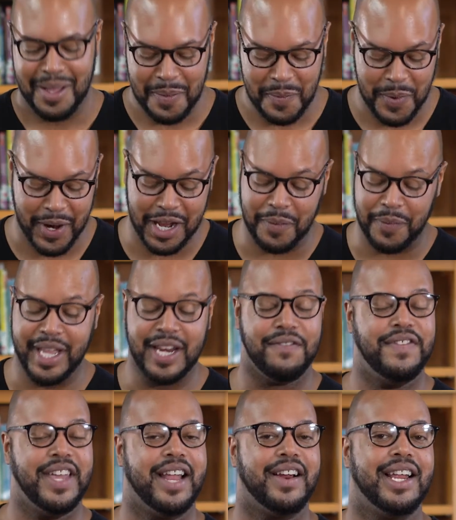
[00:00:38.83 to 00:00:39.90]
We're going to read a
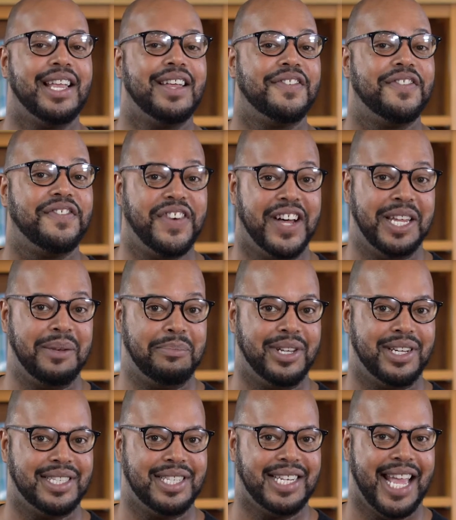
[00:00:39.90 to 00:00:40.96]
very fun
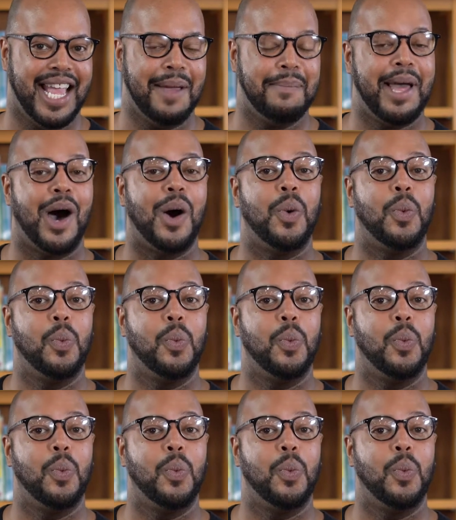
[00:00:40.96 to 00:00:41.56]
book today about